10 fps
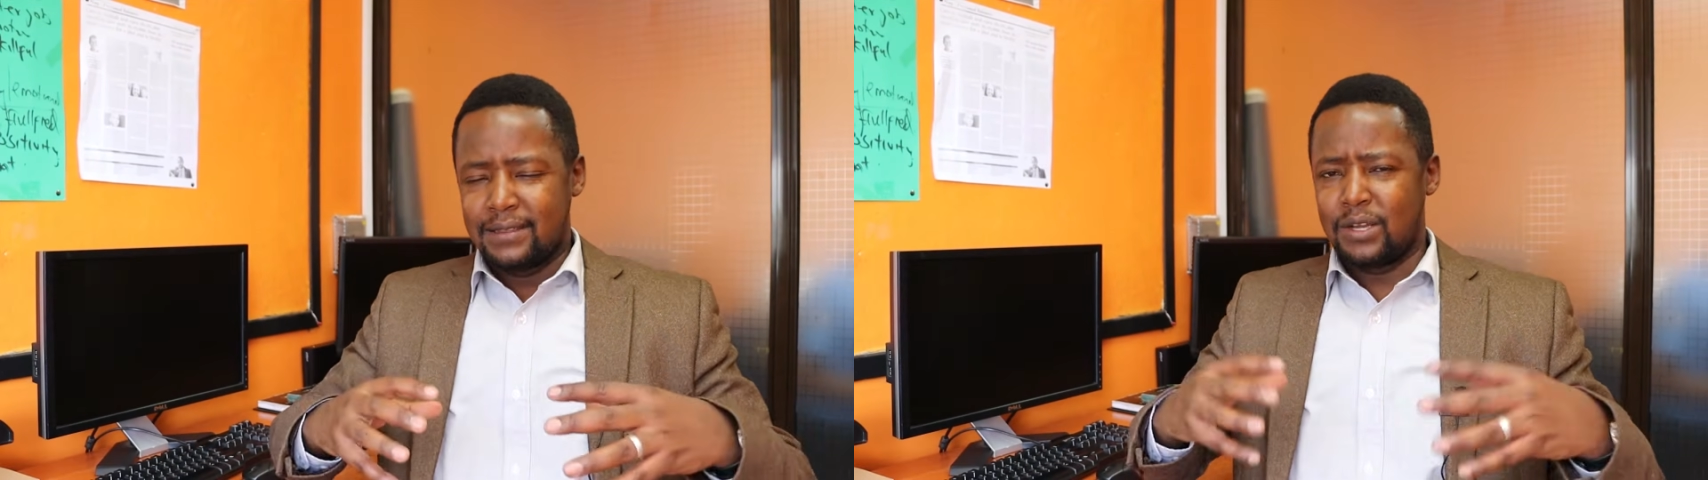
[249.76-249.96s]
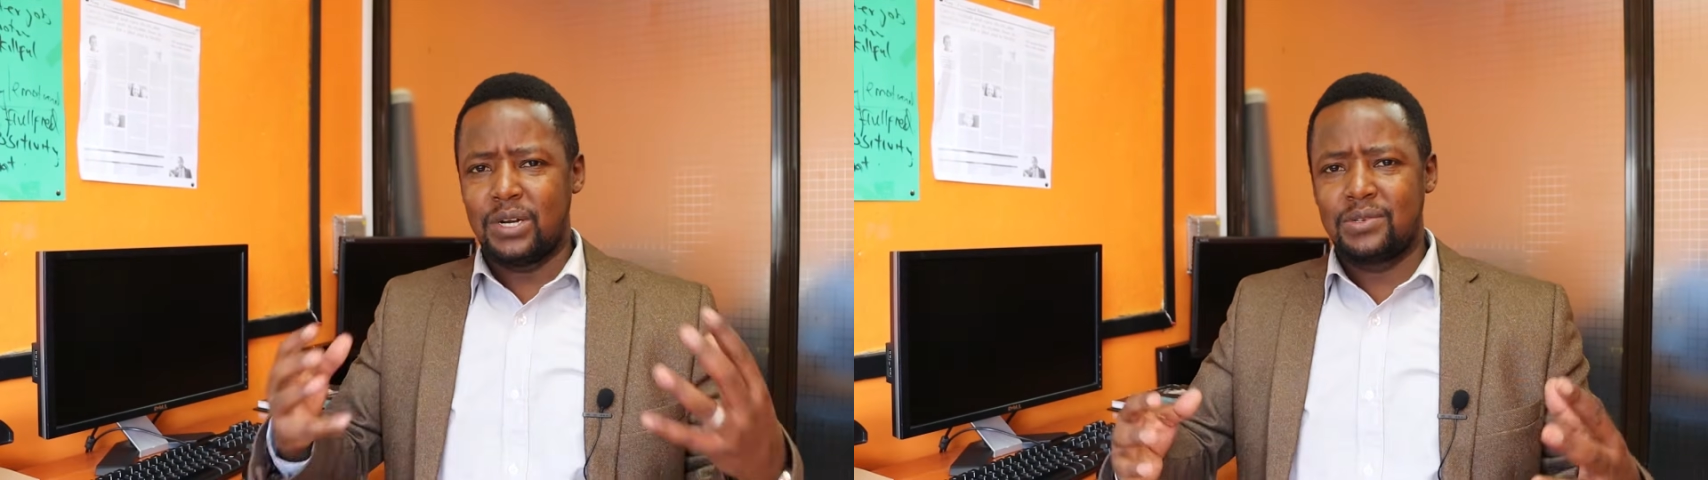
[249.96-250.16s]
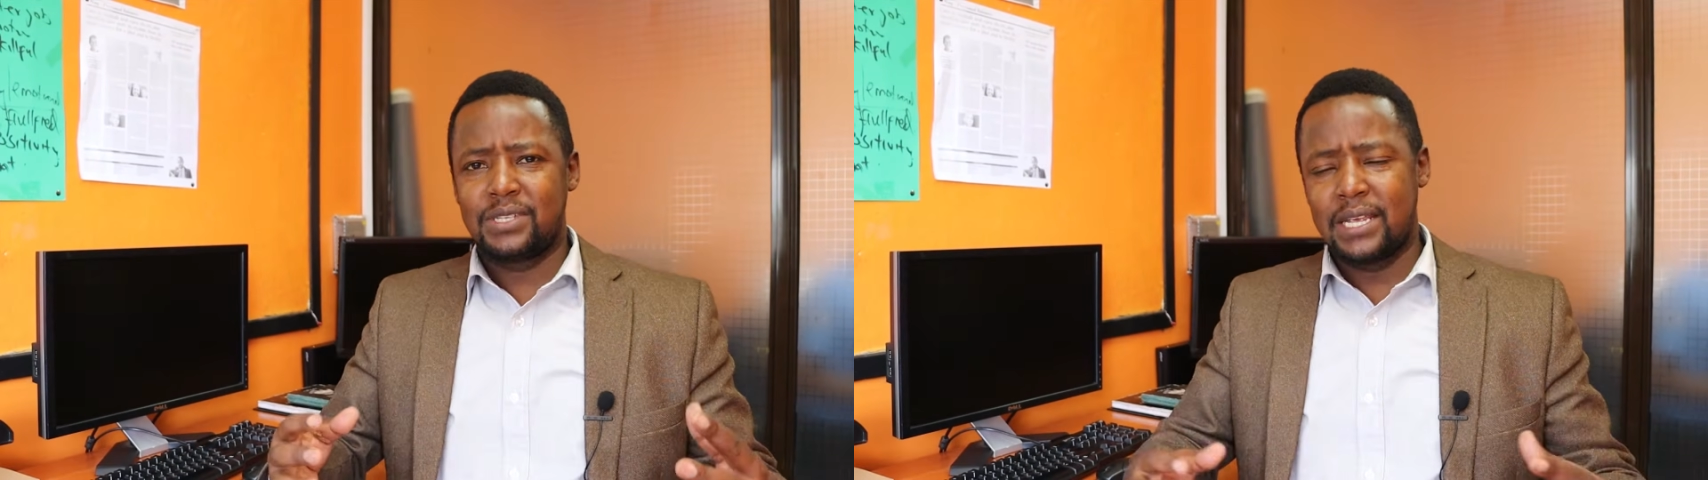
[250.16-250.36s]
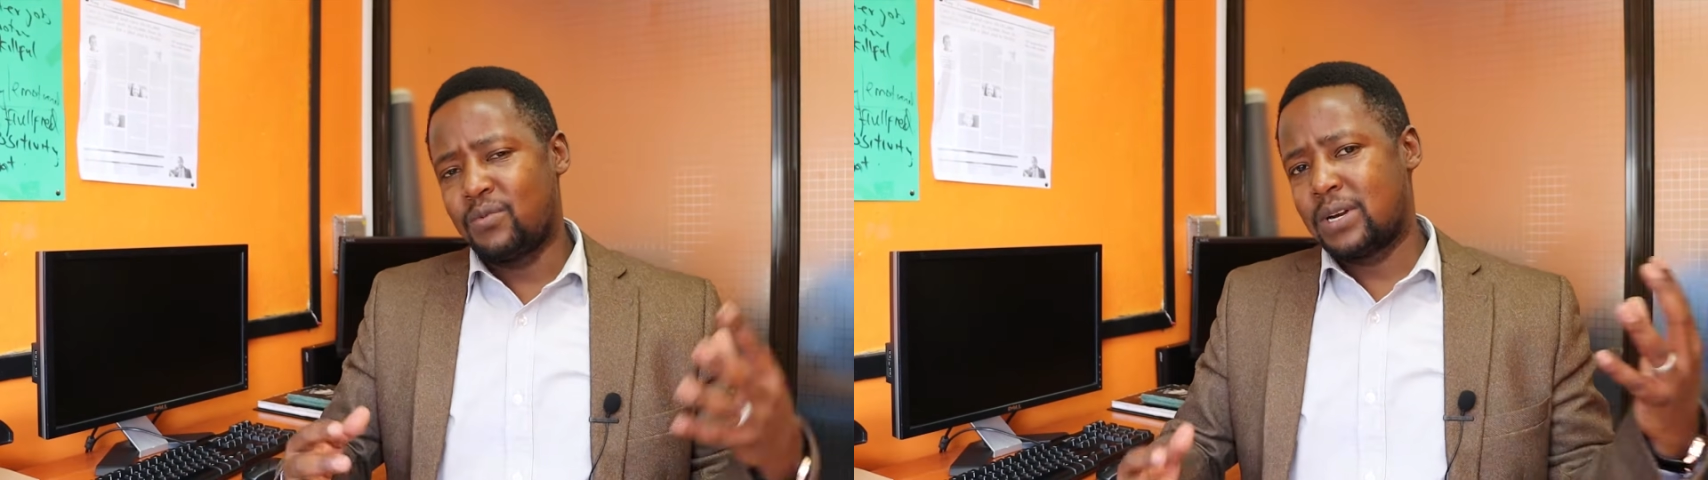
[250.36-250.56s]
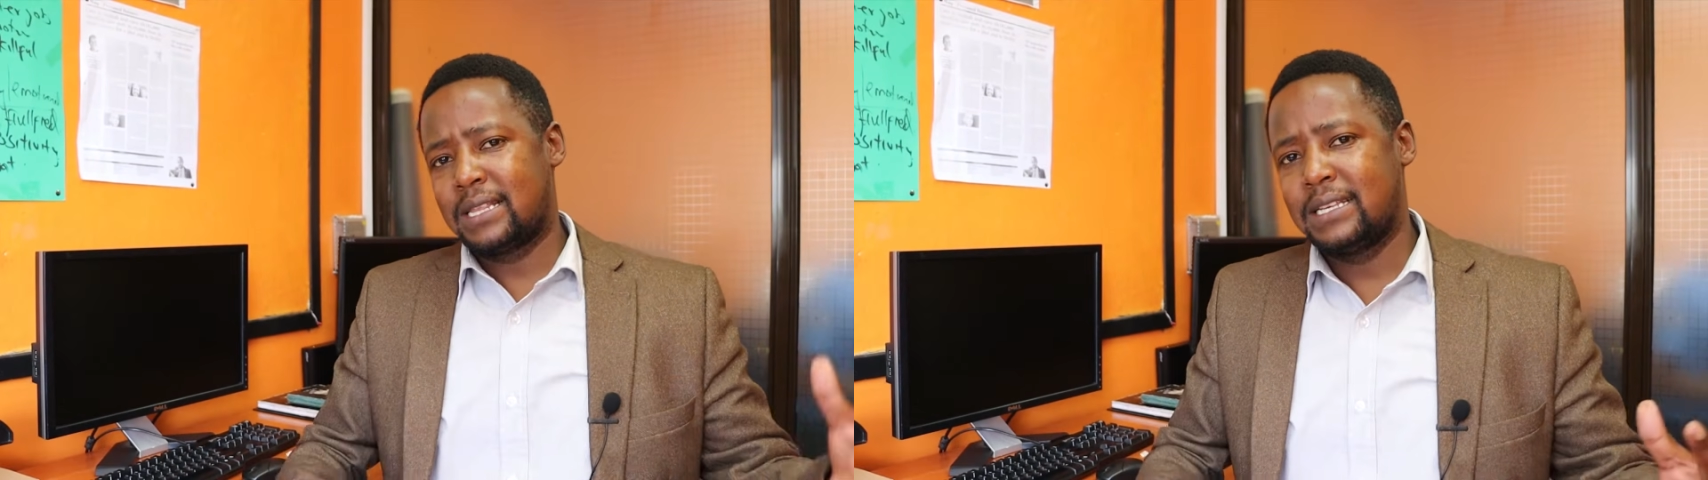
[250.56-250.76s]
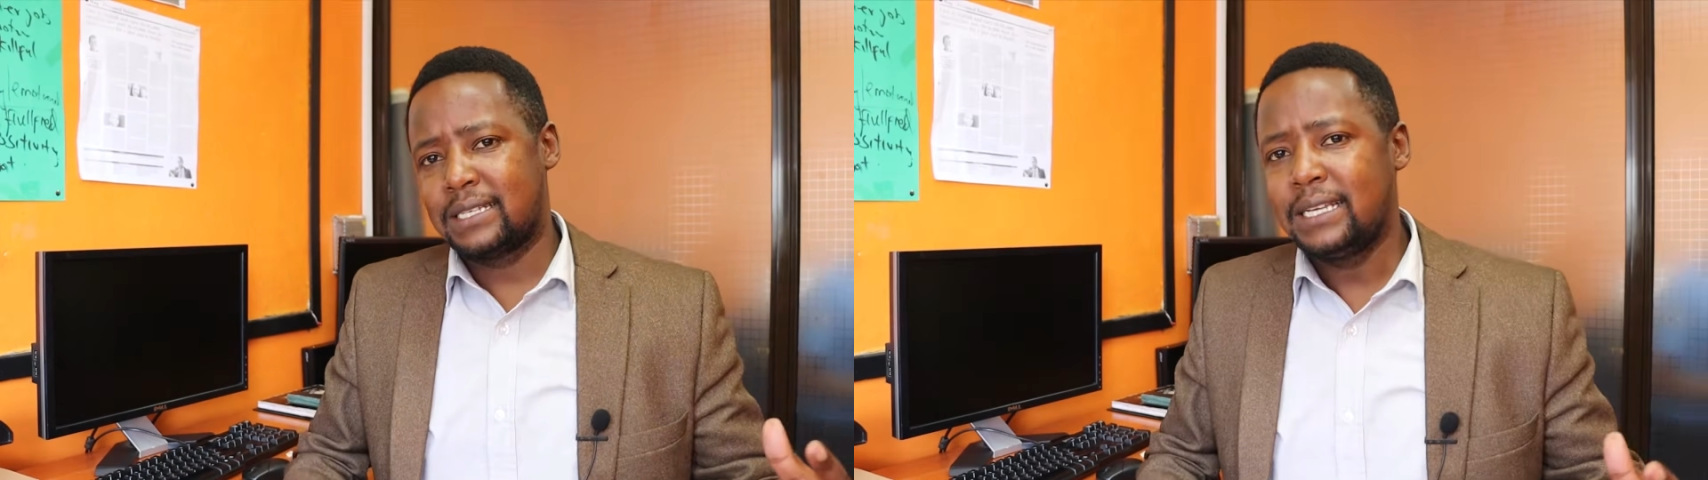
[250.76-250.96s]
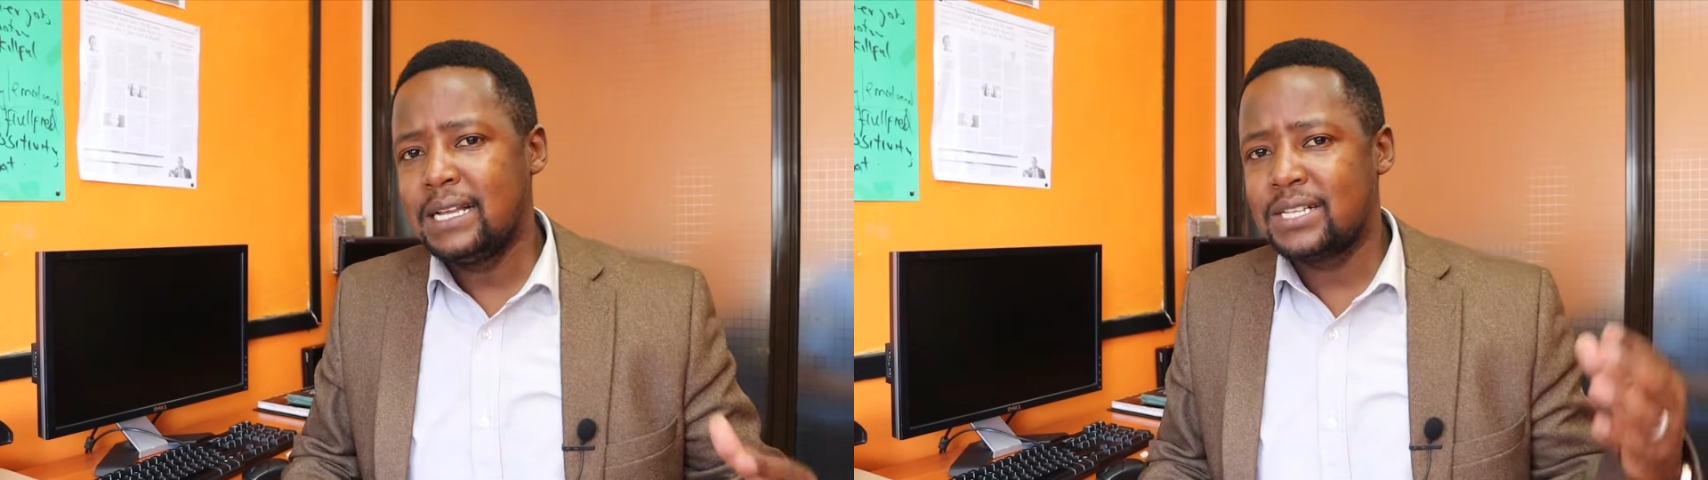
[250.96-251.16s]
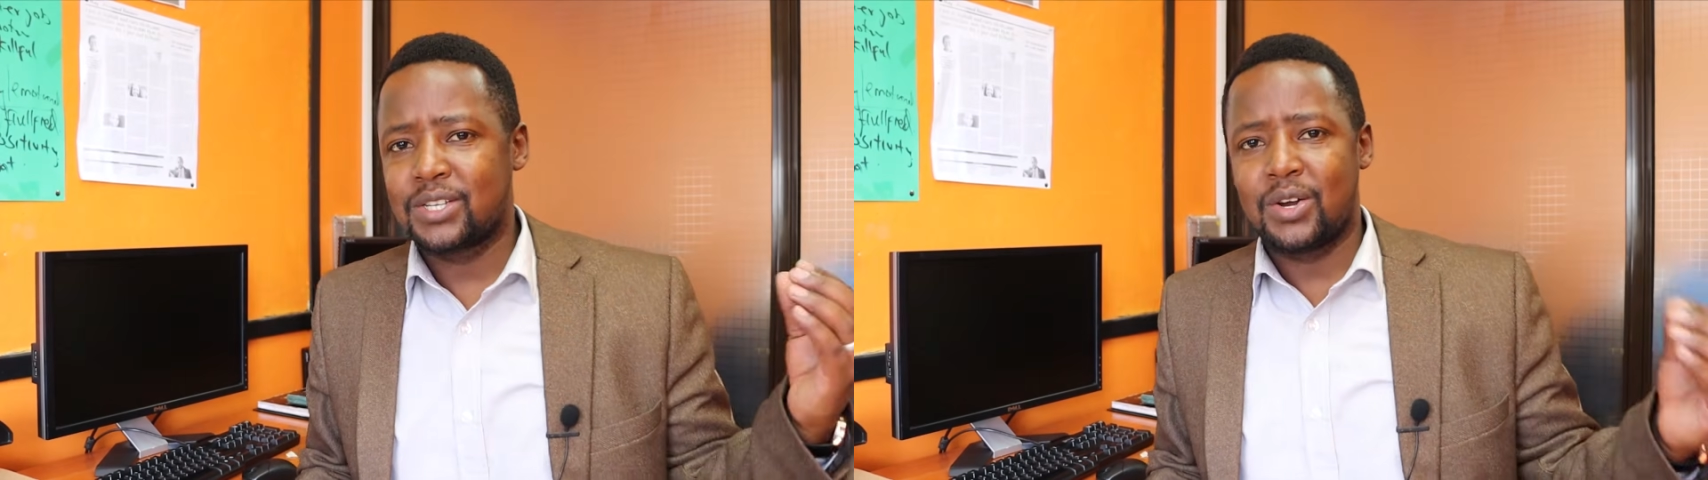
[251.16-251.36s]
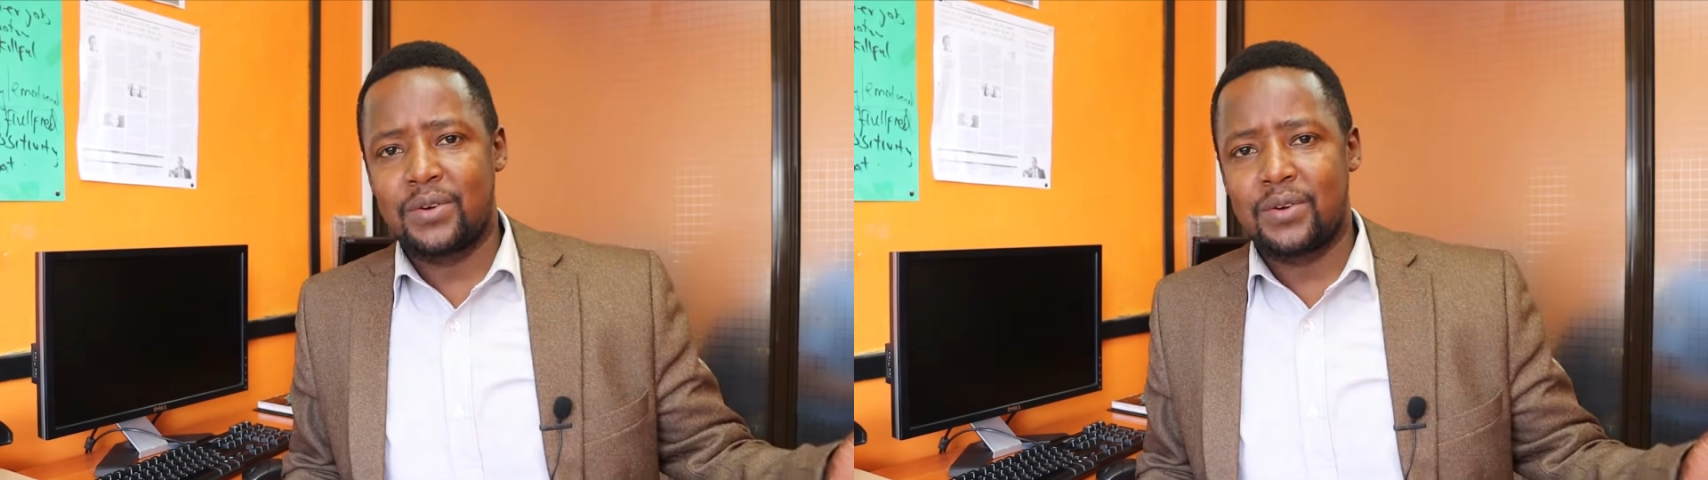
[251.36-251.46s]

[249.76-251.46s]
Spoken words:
they want to see what are the skills